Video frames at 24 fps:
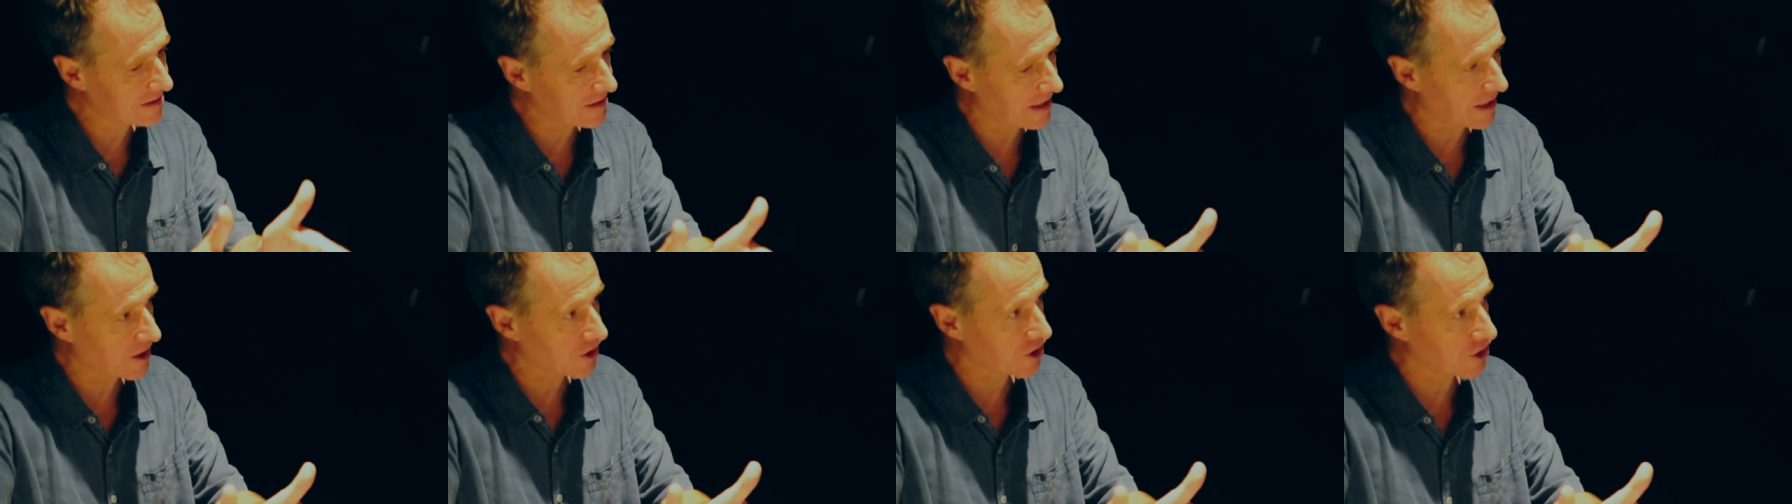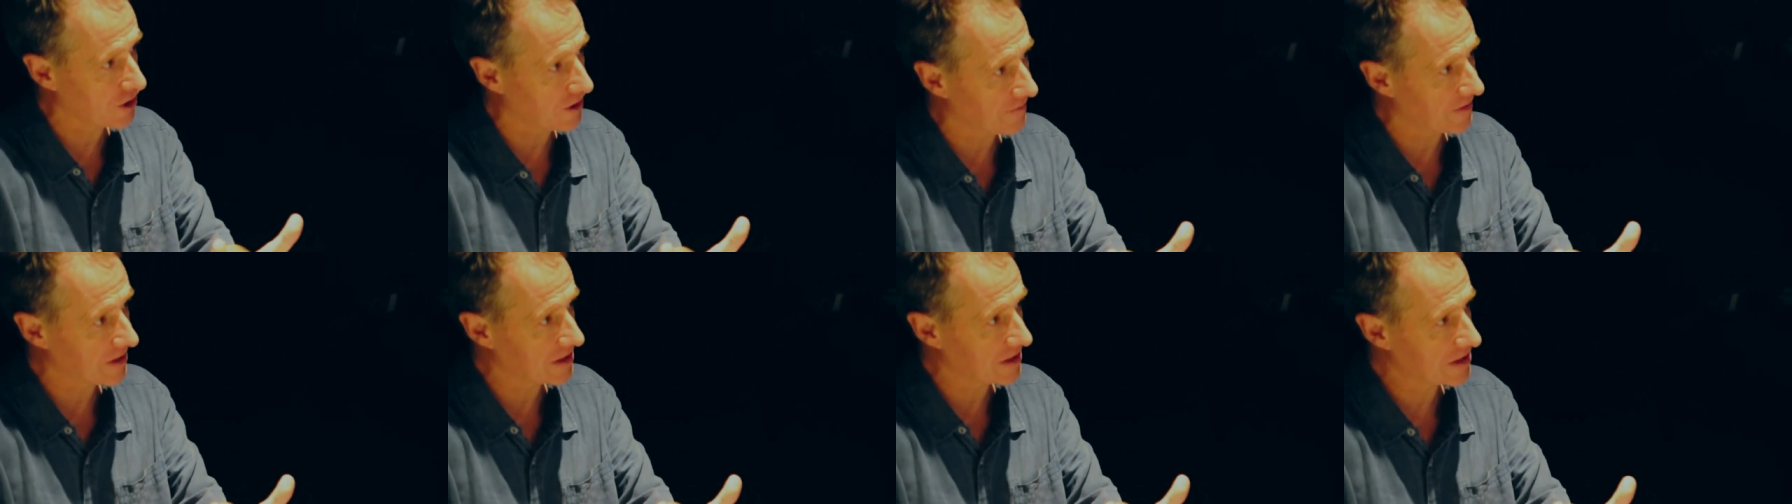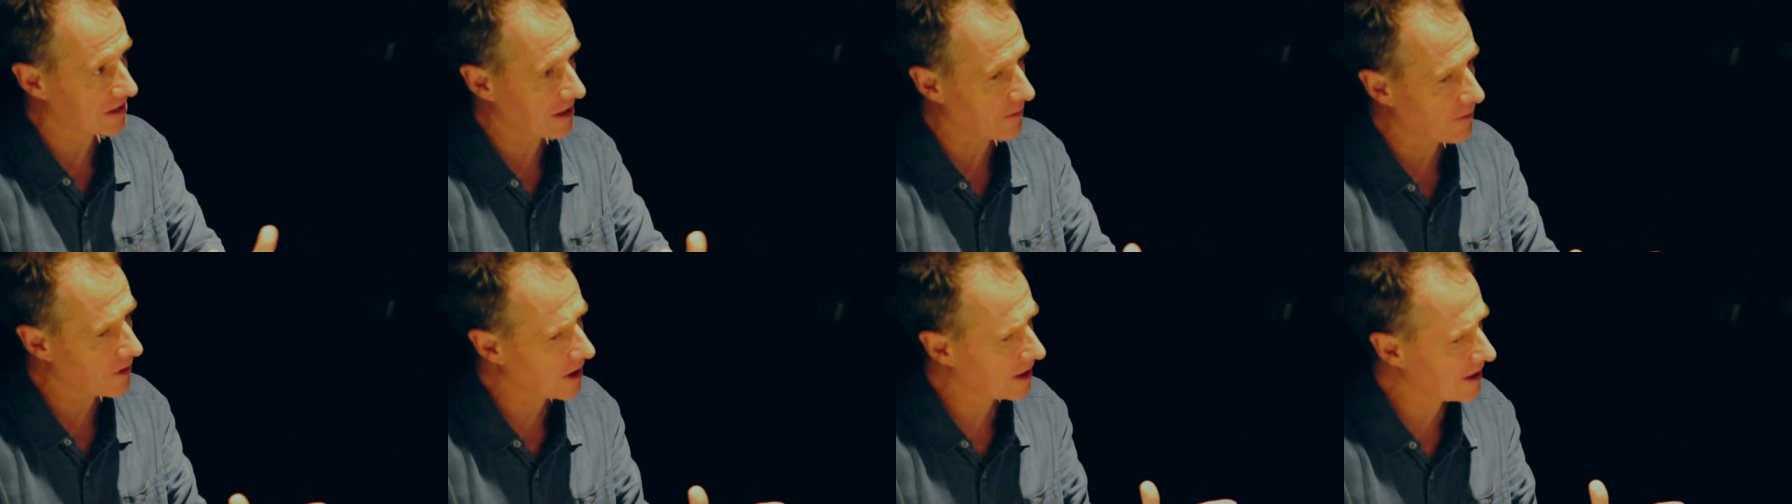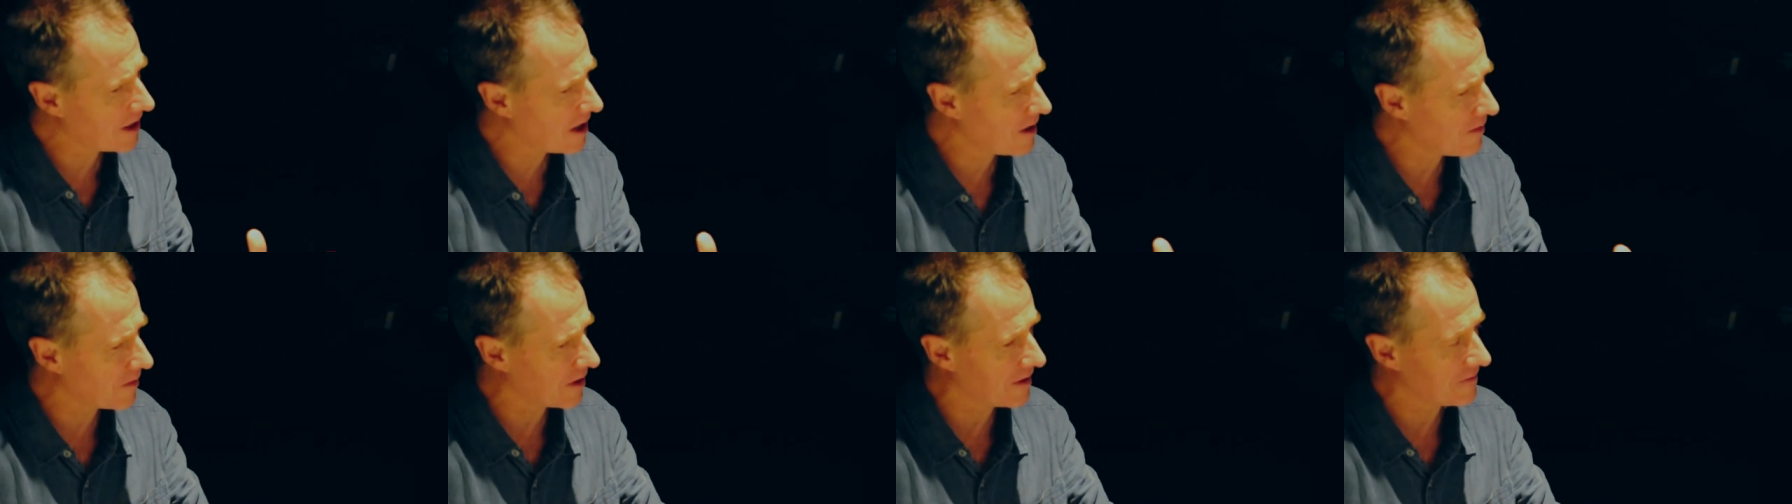section of it and say, well,
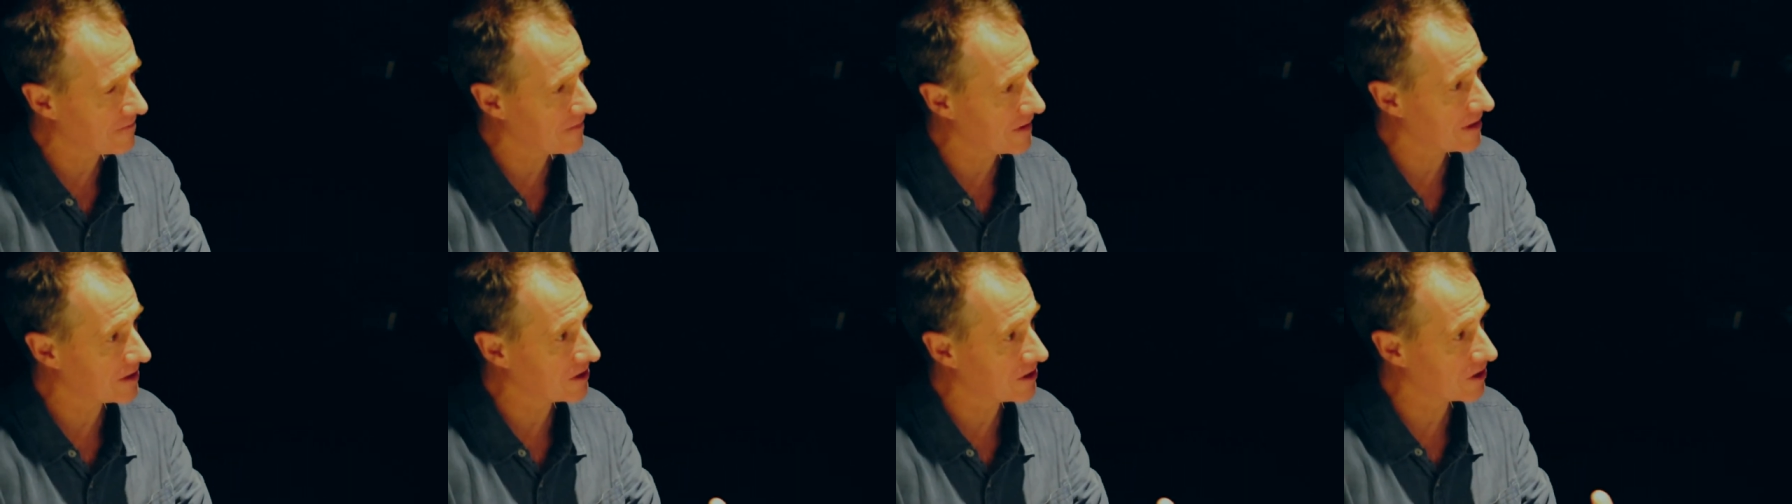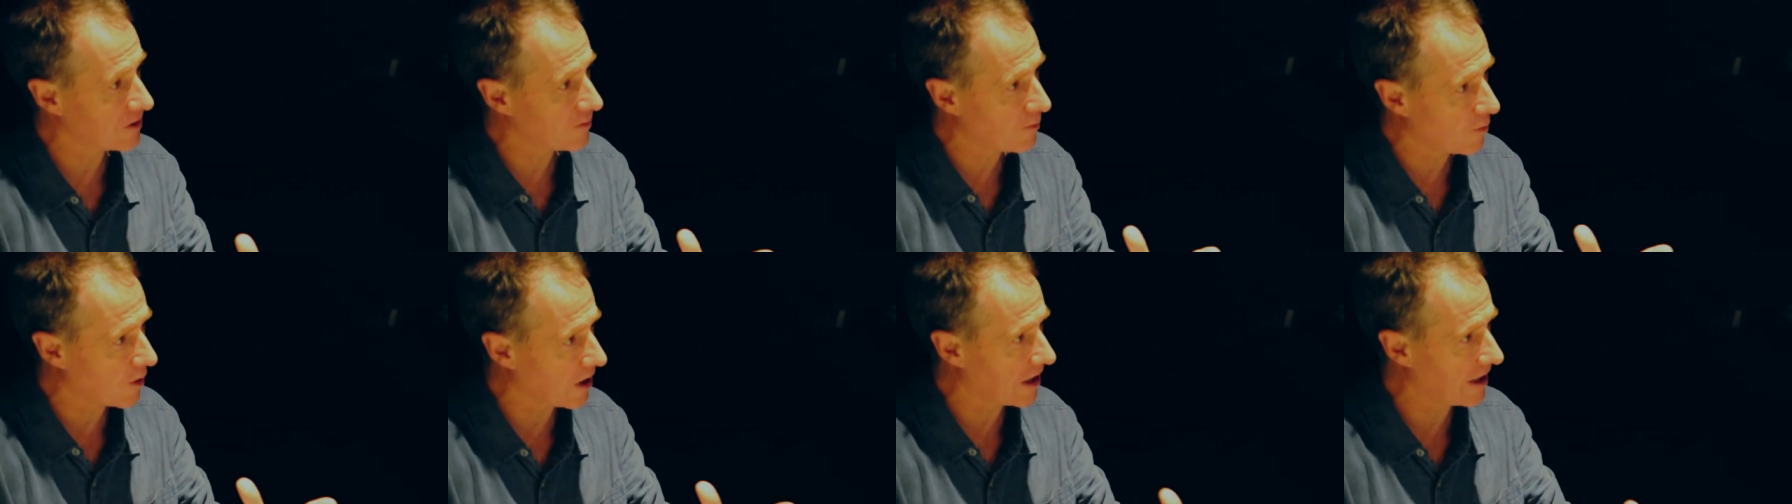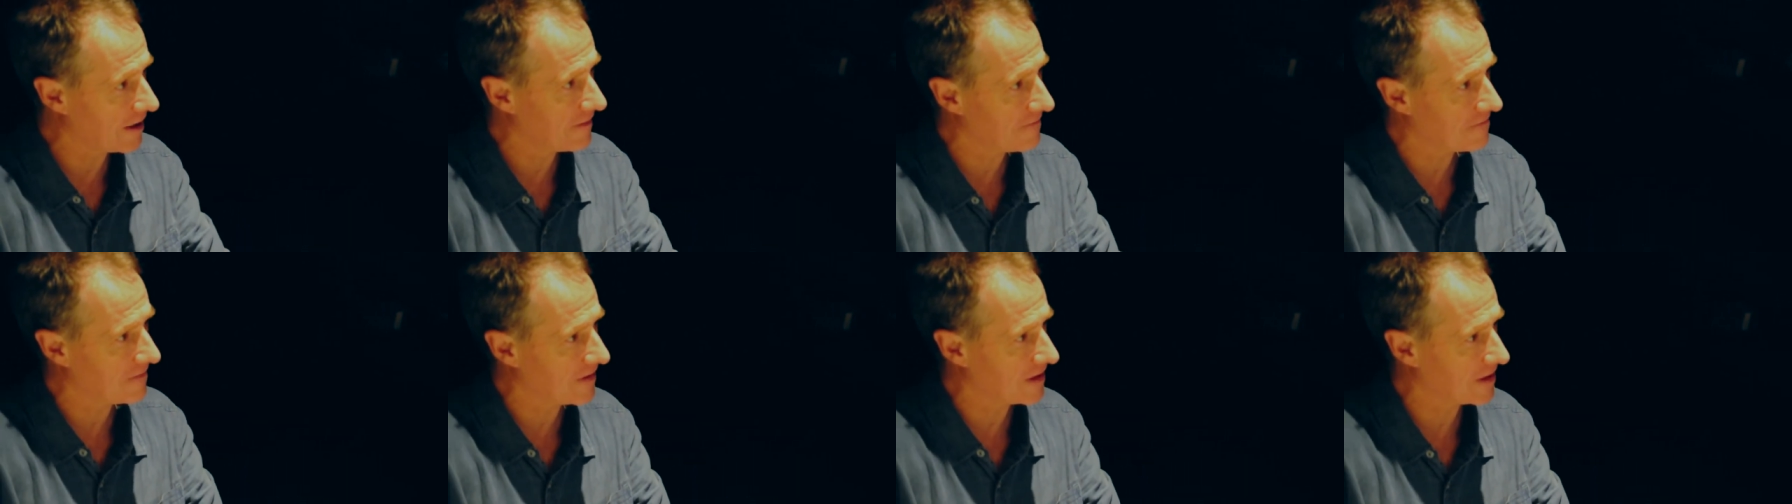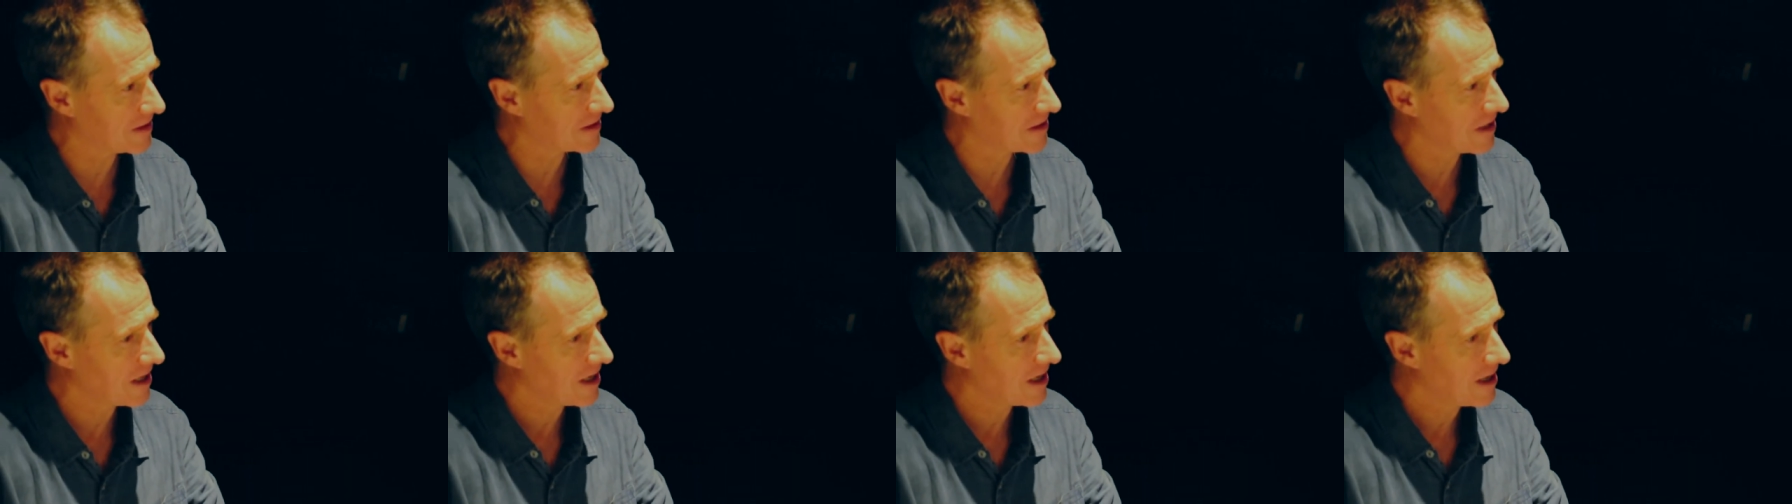I know where it fits and why it
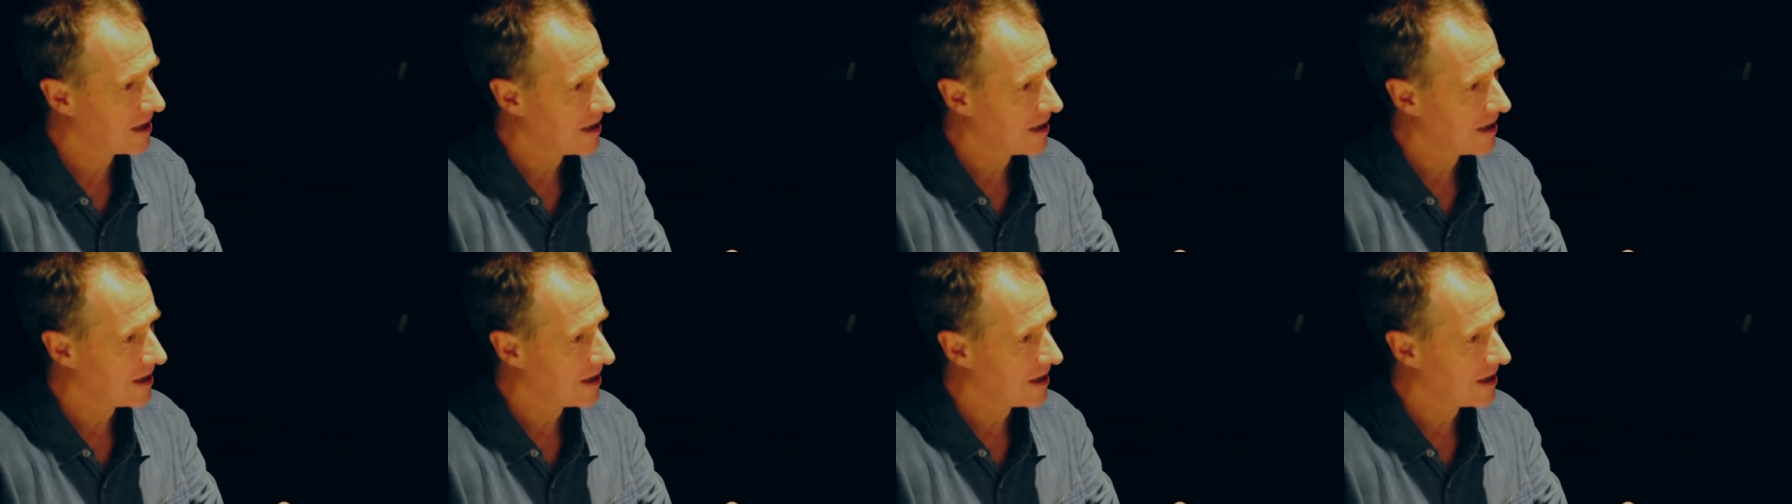fits.